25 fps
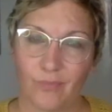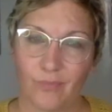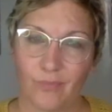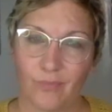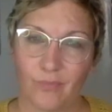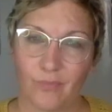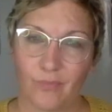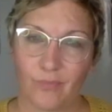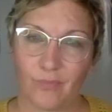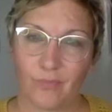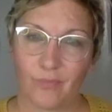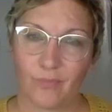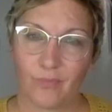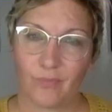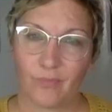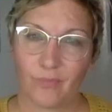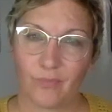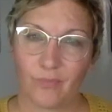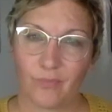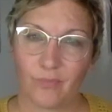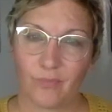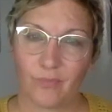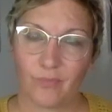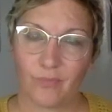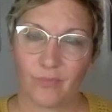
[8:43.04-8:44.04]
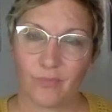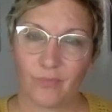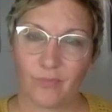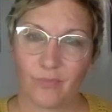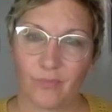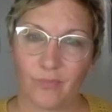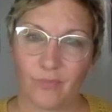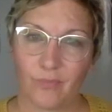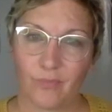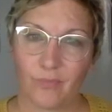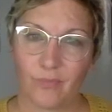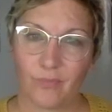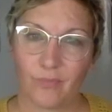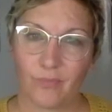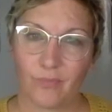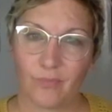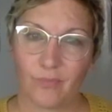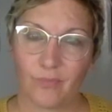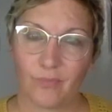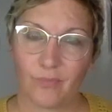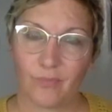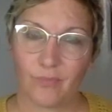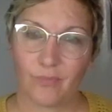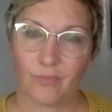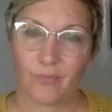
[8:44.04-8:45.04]

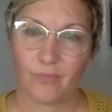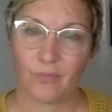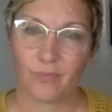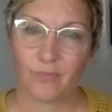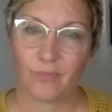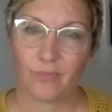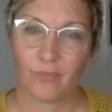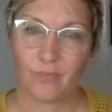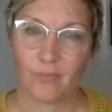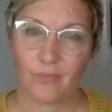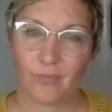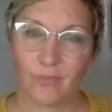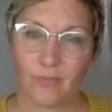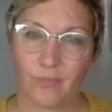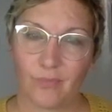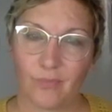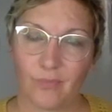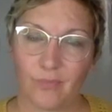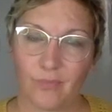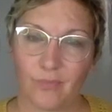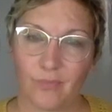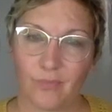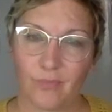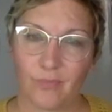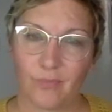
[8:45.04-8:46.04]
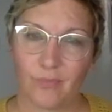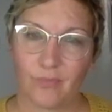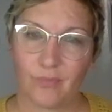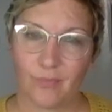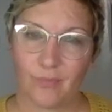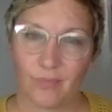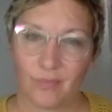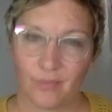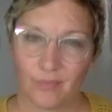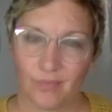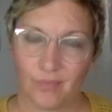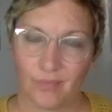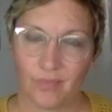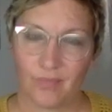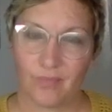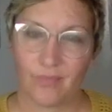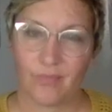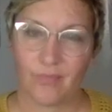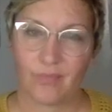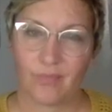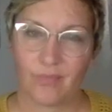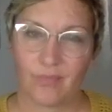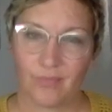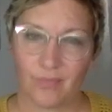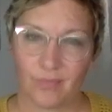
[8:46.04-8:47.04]

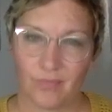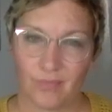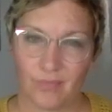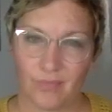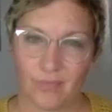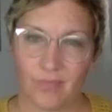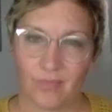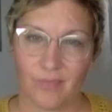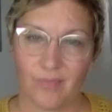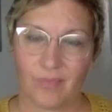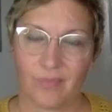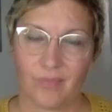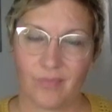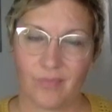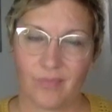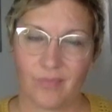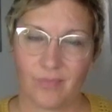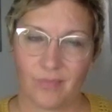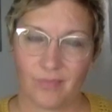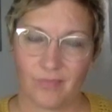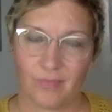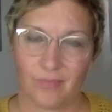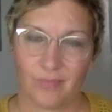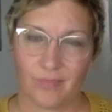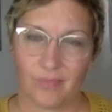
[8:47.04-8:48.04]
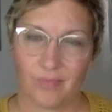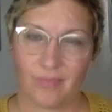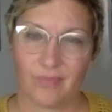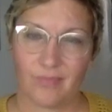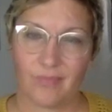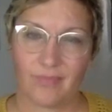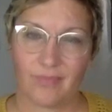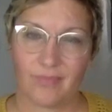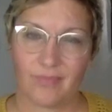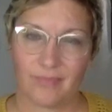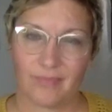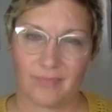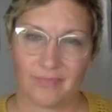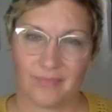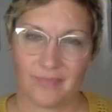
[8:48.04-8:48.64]
This person isn't speaking.